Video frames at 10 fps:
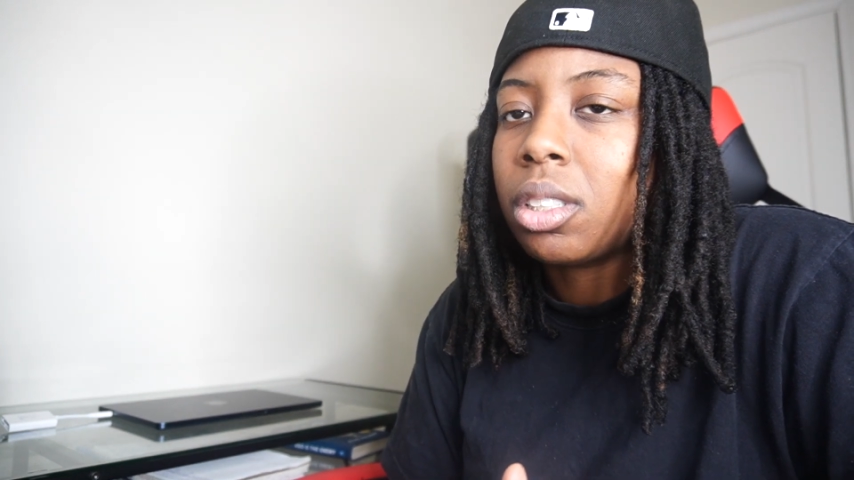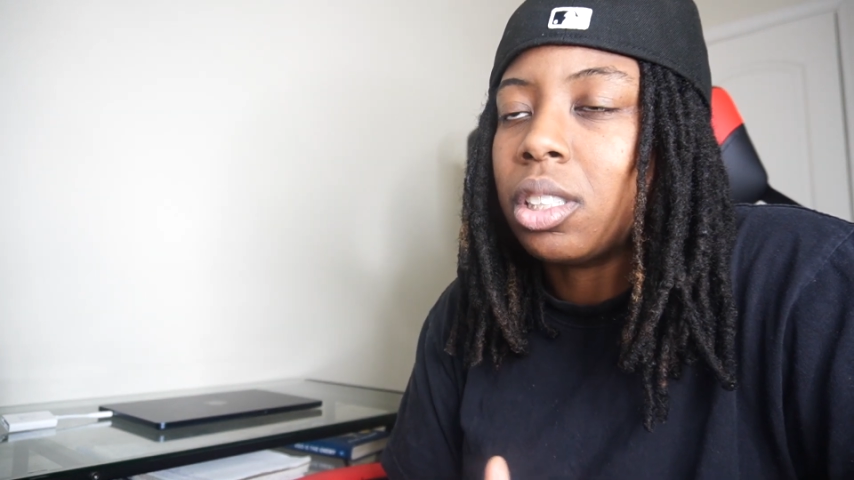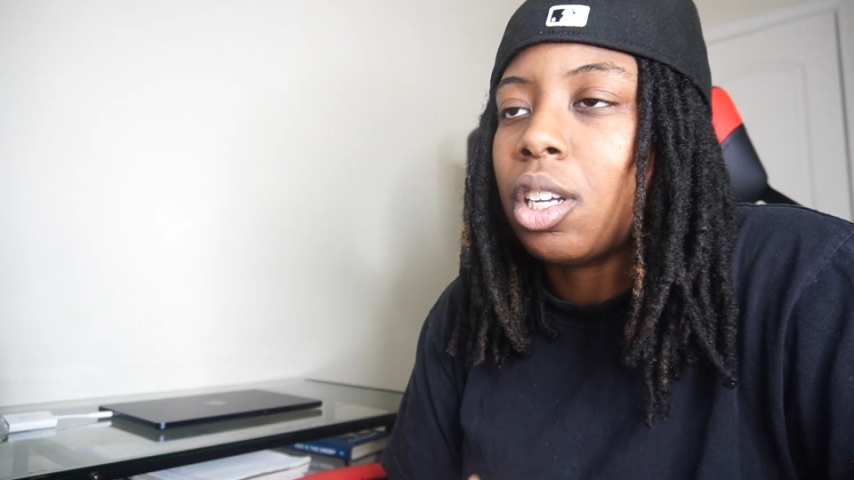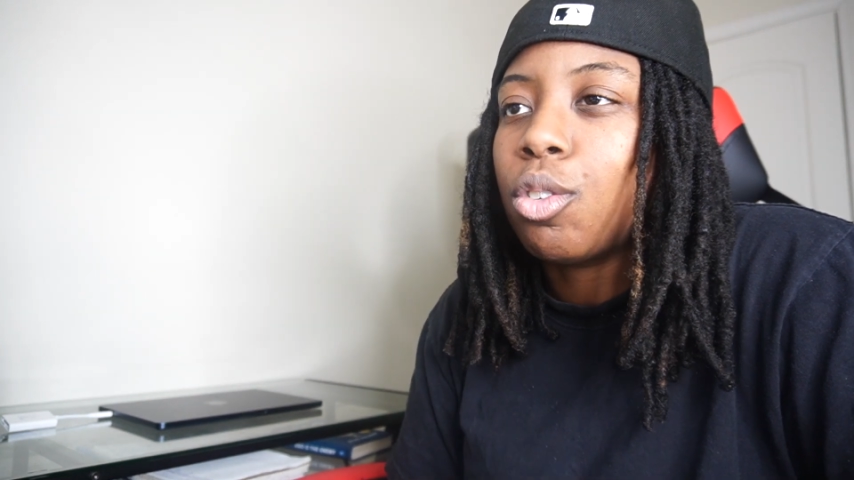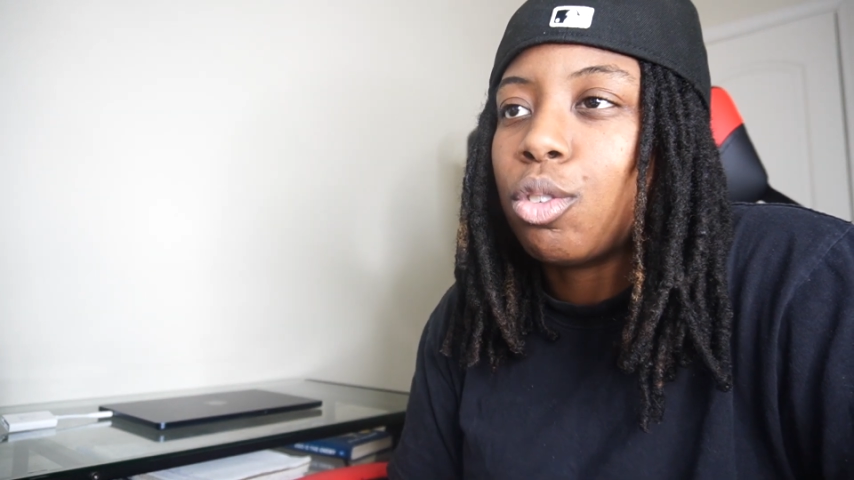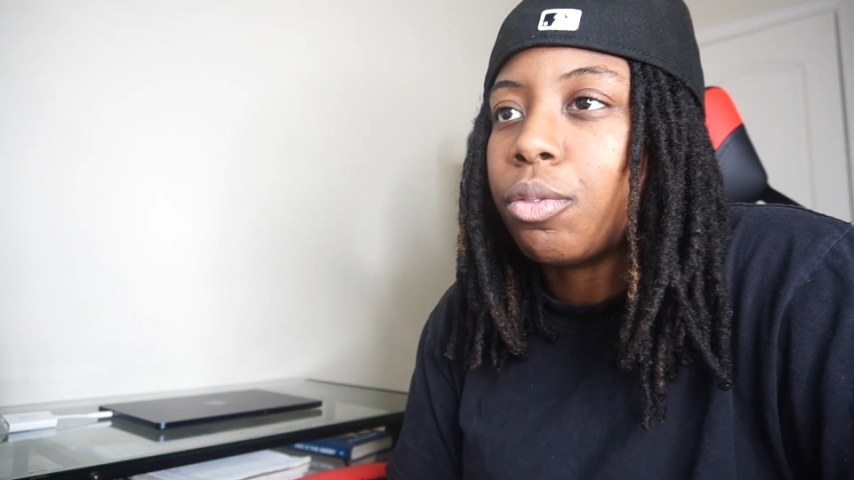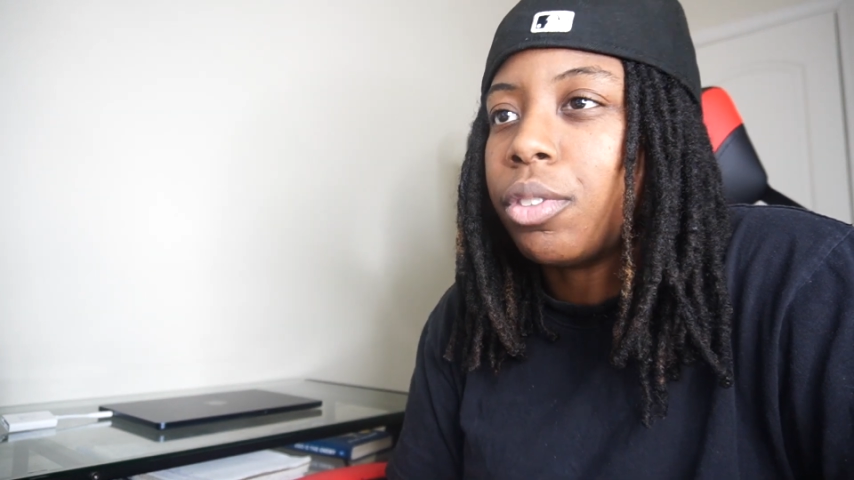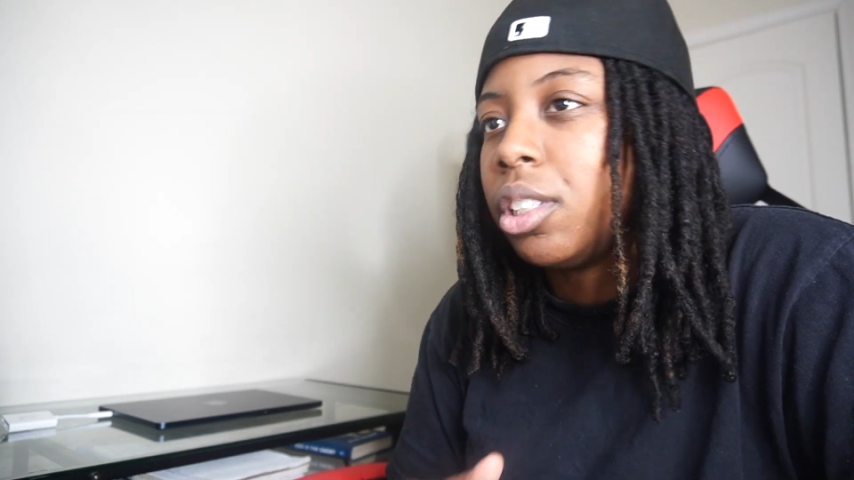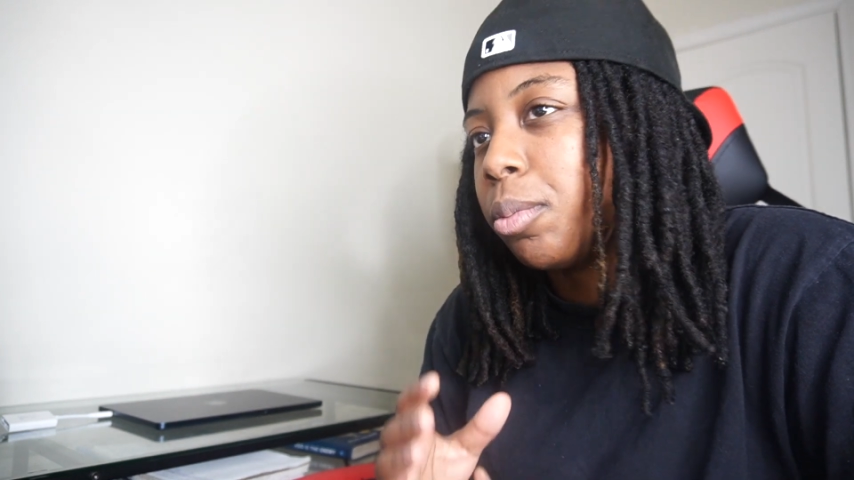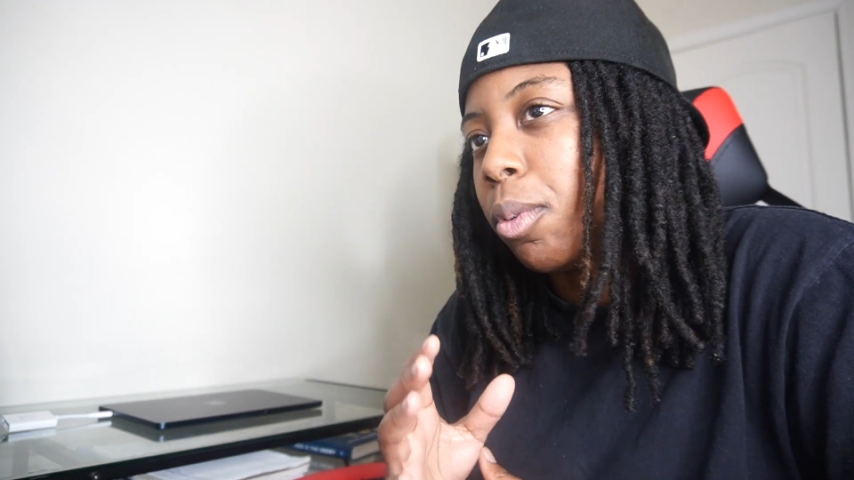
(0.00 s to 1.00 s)
Cause I don't know if
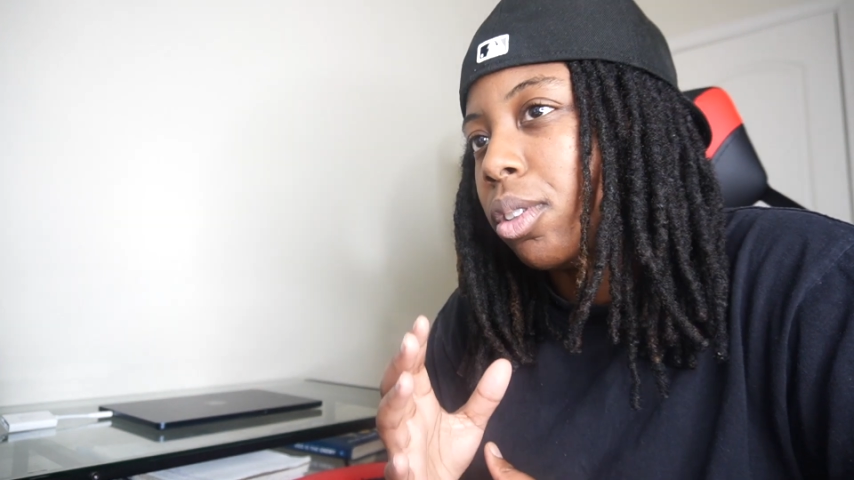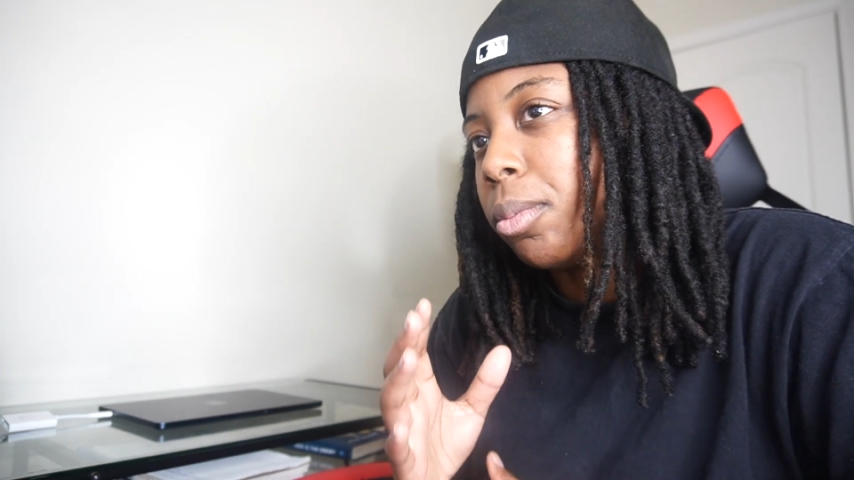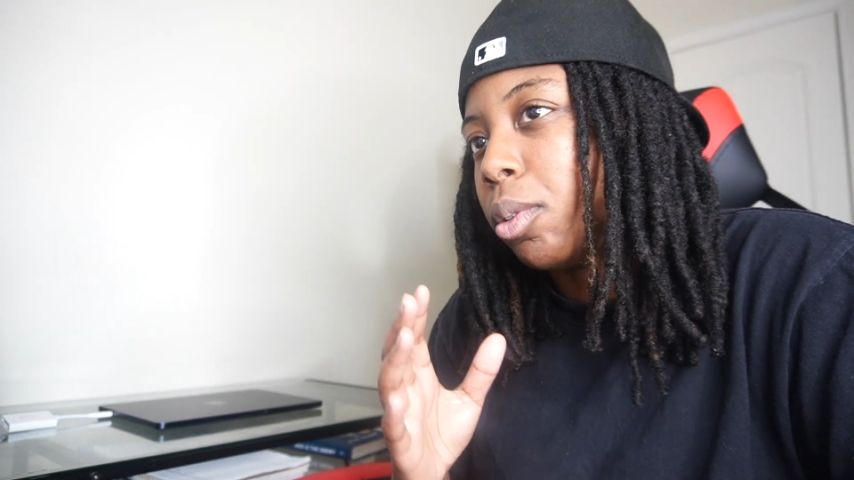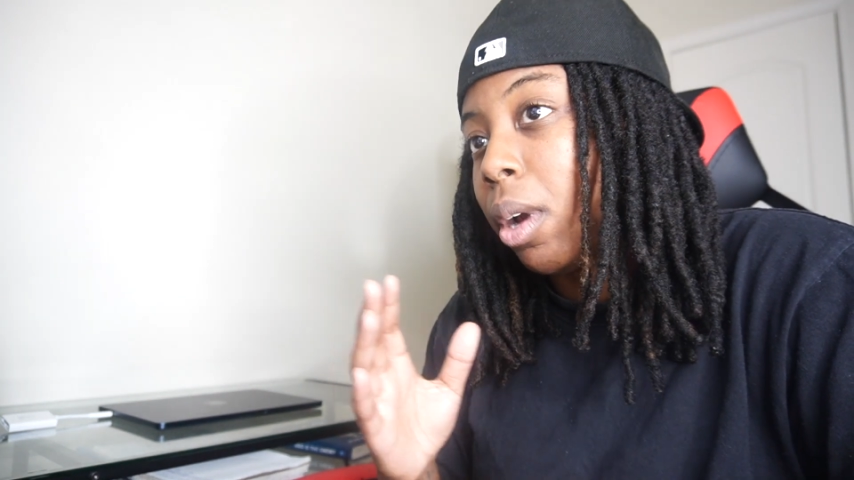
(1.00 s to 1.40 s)
he's supposed to